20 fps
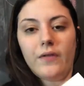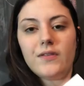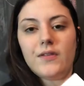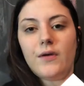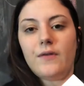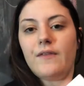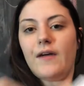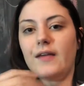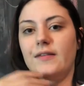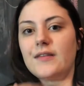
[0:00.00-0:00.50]
So
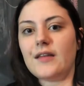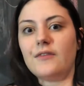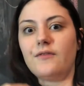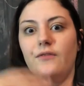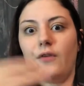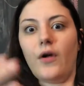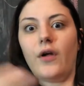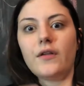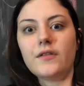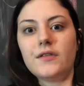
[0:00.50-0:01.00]
if I said
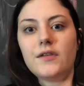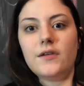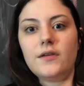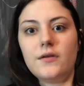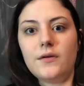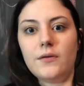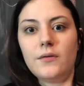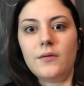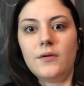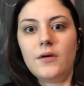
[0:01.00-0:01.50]
fall to
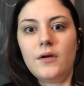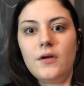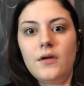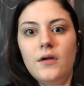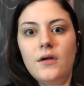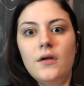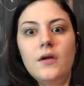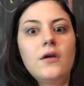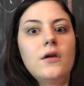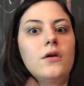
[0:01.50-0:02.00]
you,
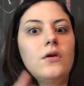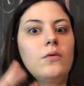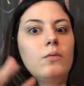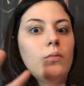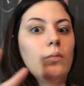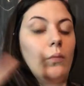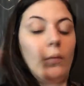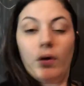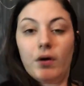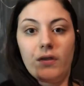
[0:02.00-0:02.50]

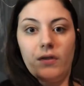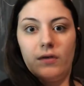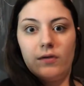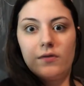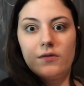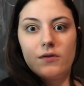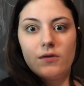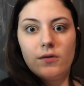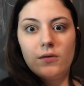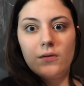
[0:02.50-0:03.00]
one of those
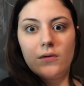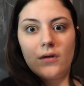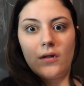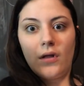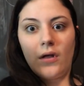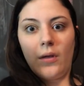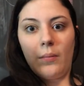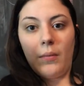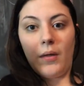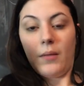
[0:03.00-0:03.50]
two could
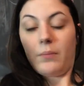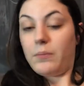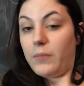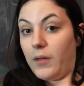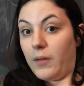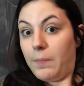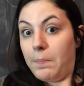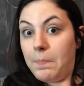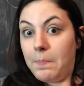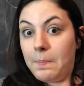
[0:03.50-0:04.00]
come up,
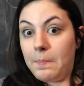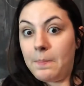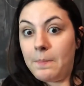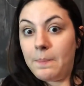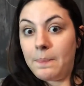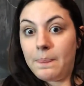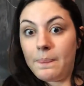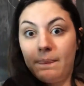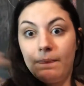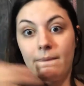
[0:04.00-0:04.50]
but
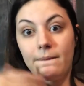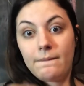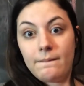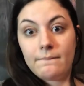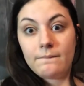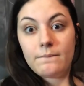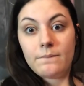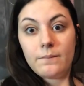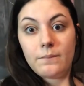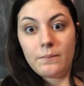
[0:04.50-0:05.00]

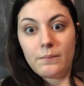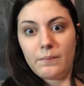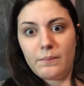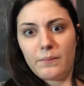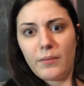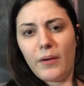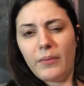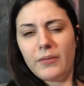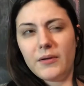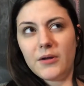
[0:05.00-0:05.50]

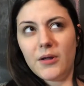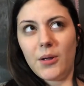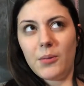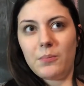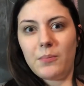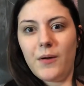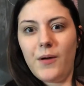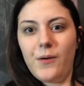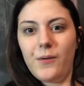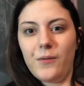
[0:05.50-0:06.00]
probably not
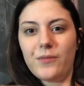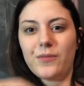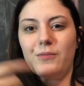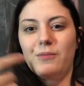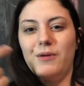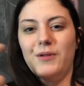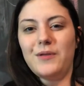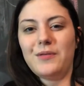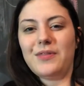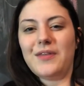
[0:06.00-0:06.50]
both
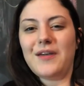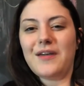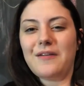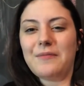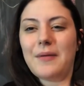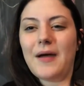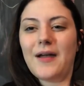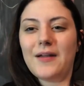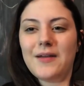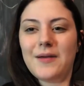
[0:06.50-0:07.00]
when you think
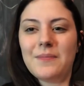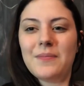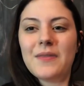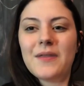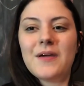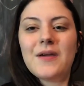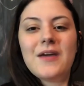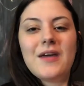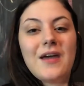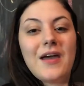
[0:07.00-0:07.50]
about it.
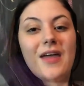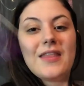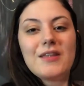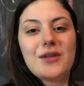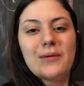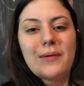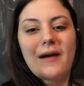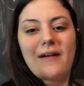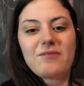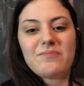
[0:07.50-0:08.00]
And then
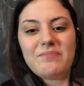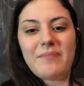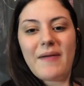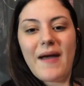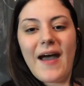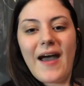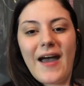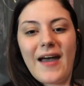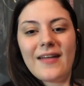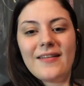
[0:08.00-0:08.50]
you have
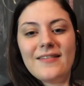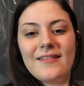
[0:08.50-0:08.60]
bat.